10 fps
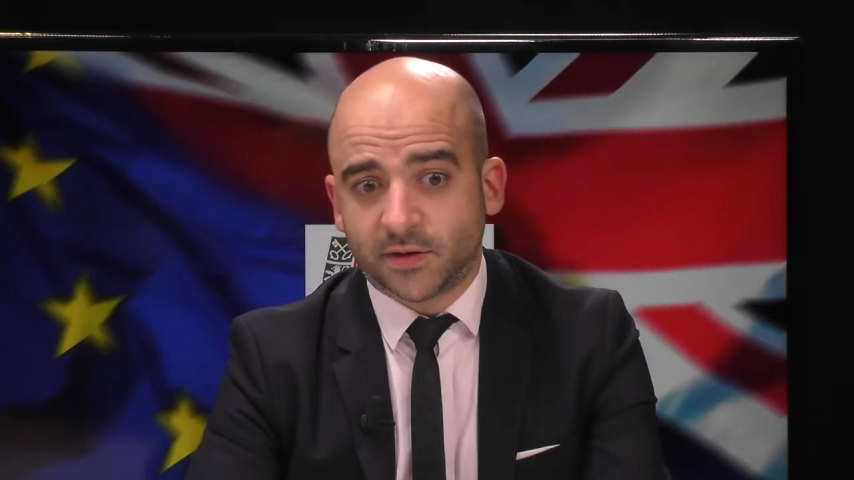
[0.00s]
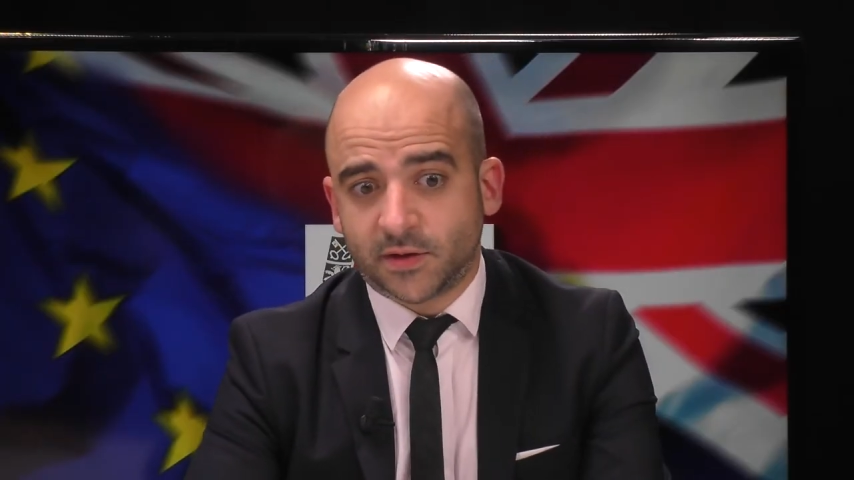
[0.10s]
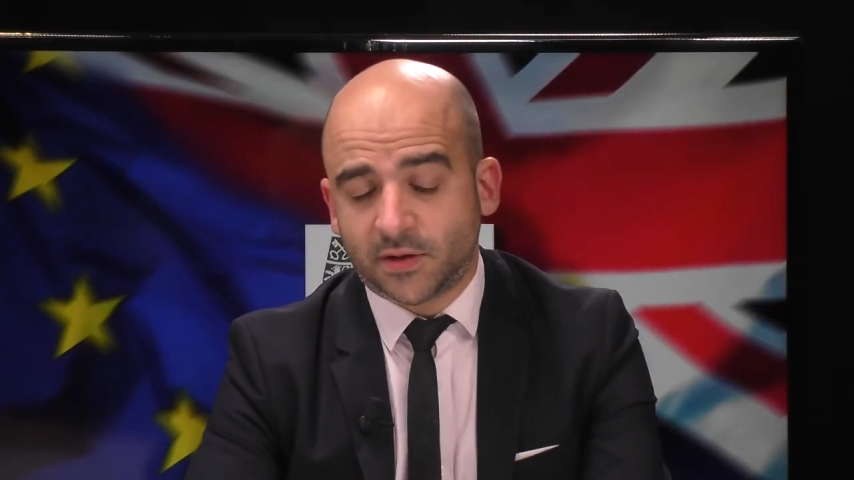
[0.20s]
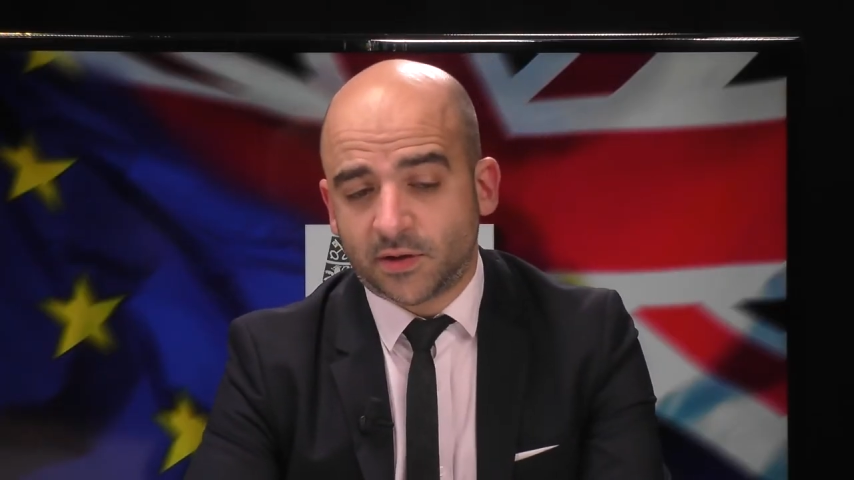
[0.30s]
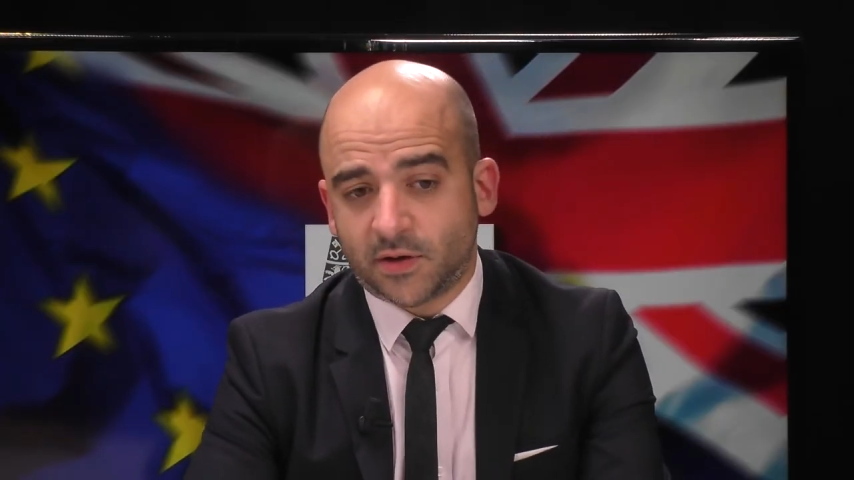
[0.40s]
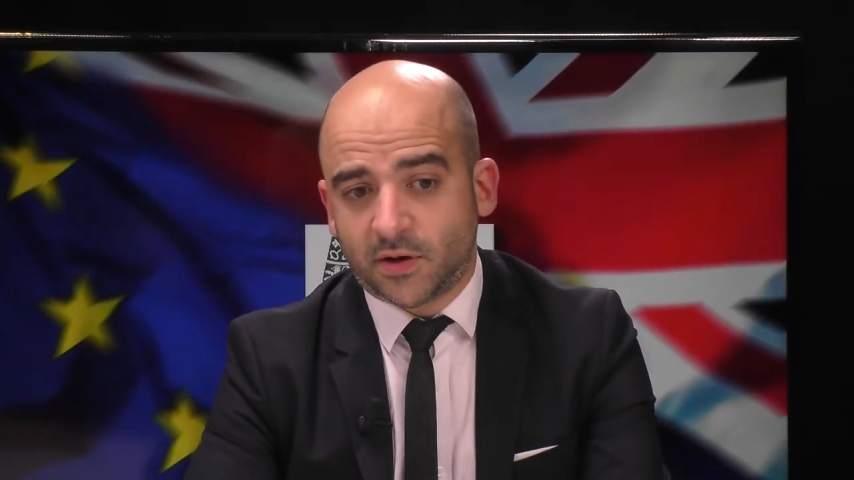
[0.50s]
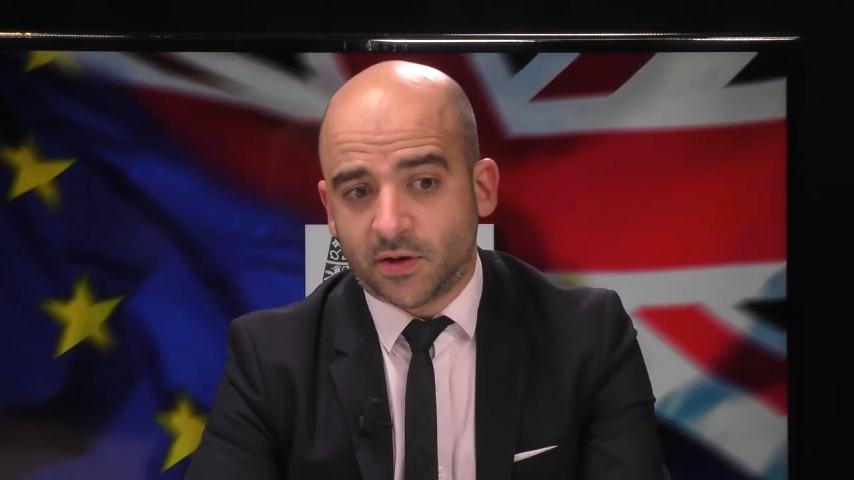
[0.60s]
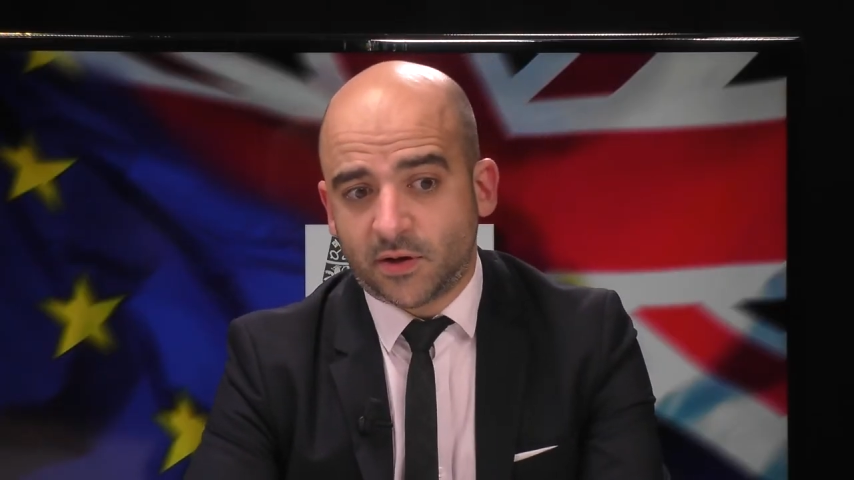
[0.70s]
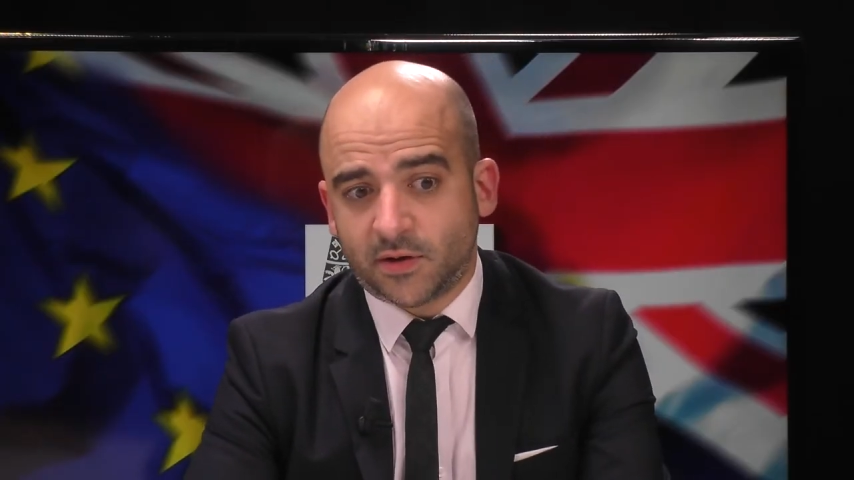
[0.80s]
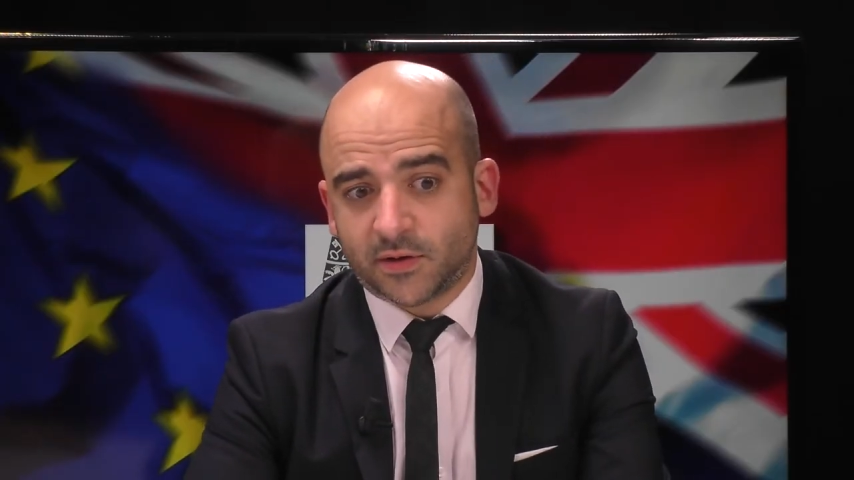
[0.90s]

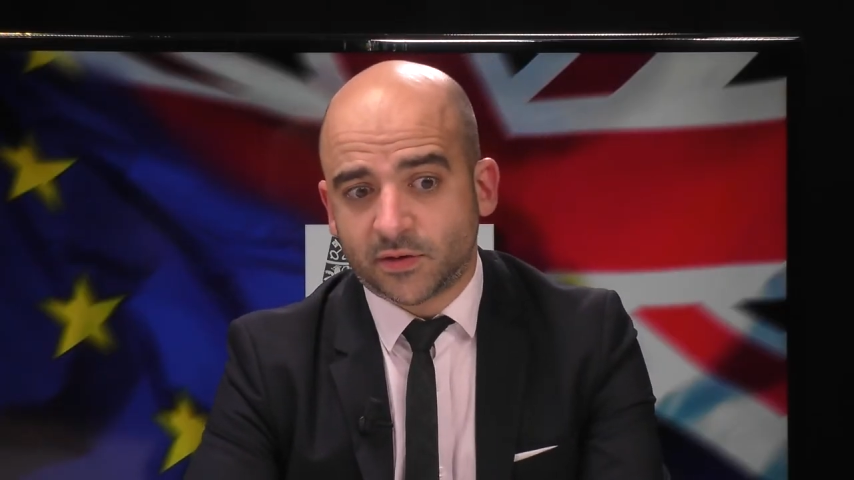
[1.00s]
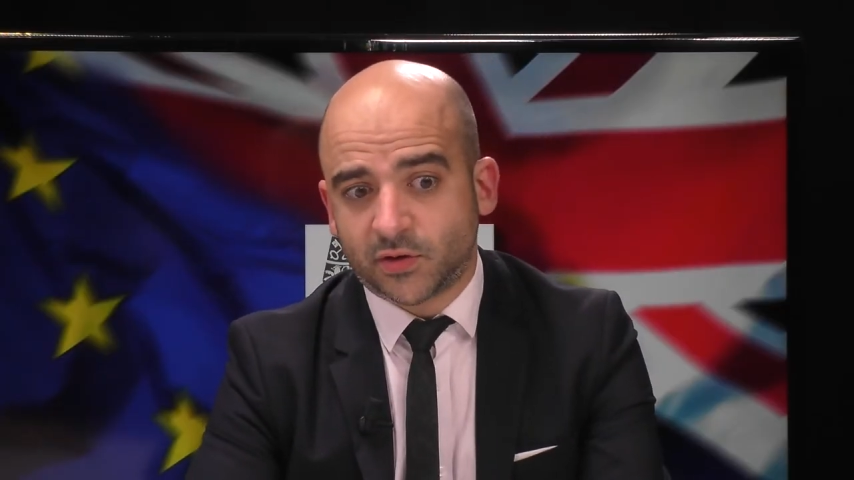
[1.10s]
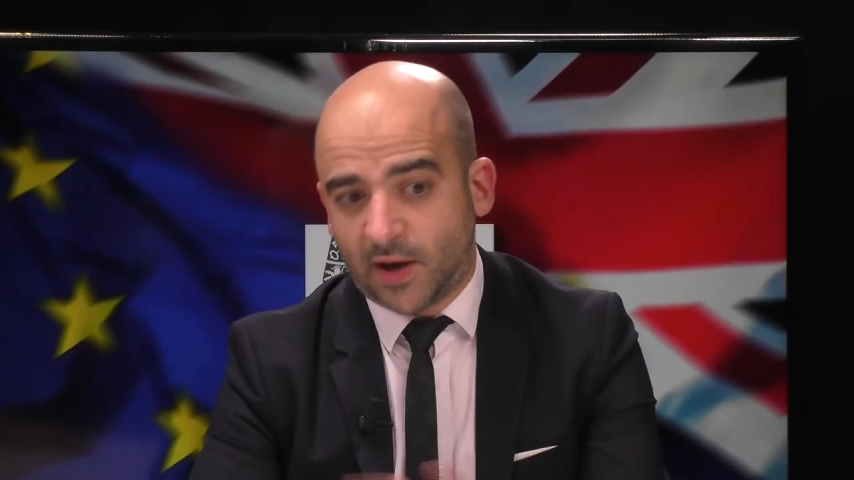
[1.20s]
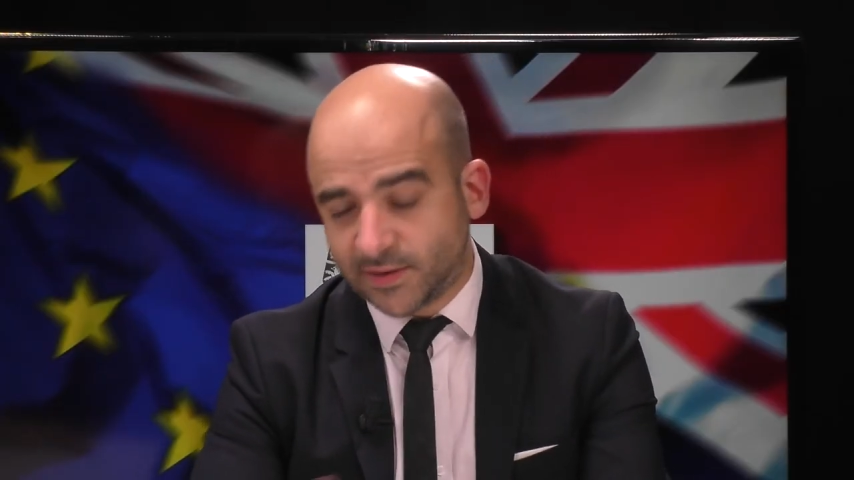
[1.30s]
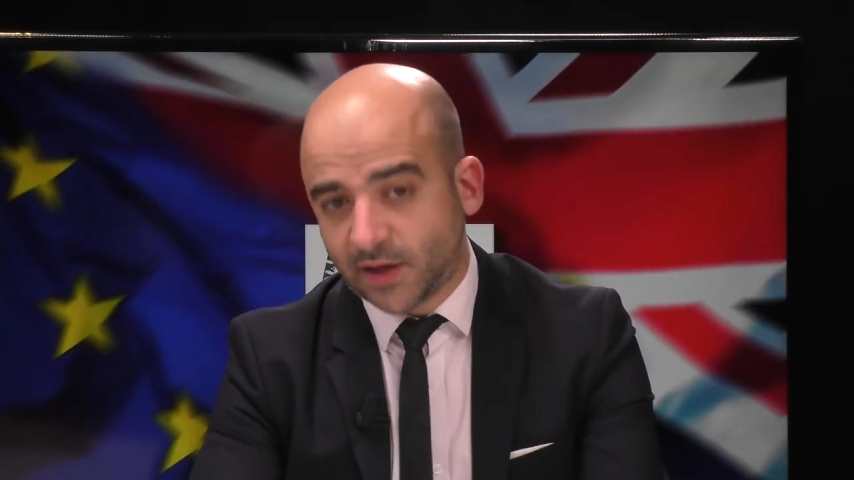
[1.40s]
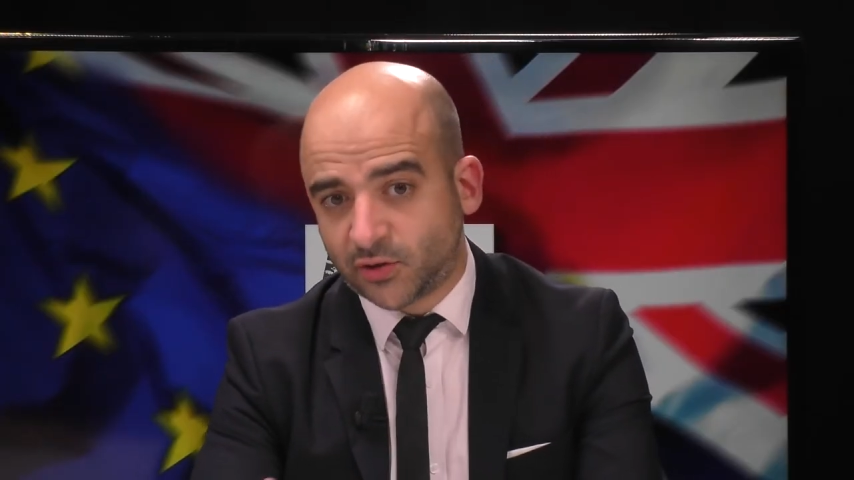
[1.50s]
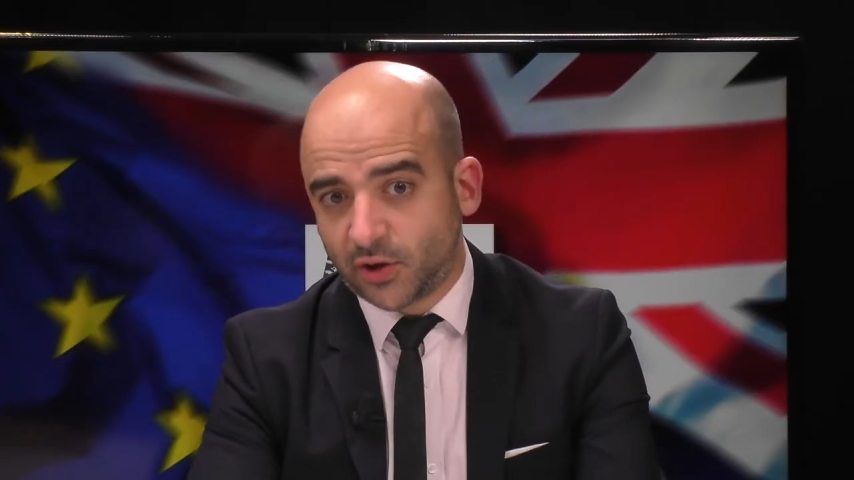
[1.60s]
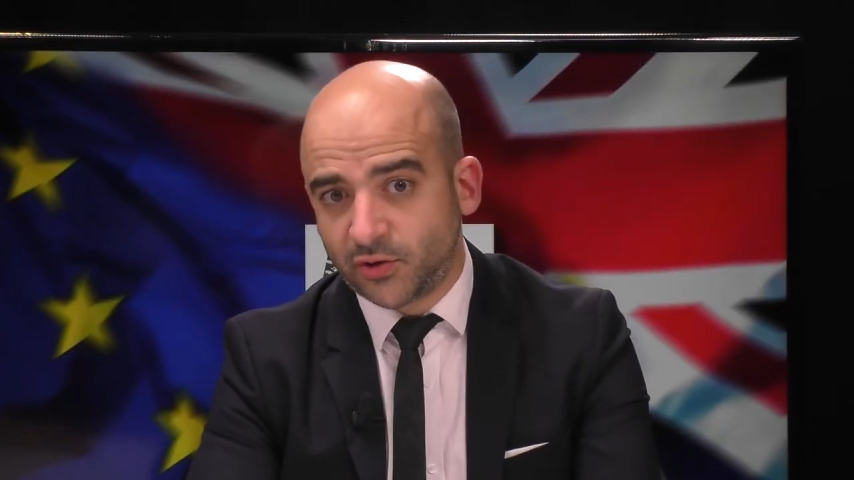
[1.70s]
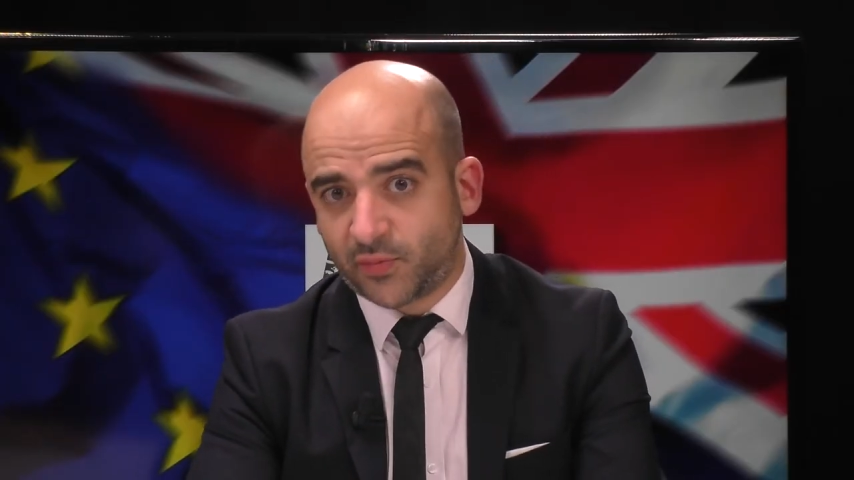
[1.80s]
uh, so, as I told you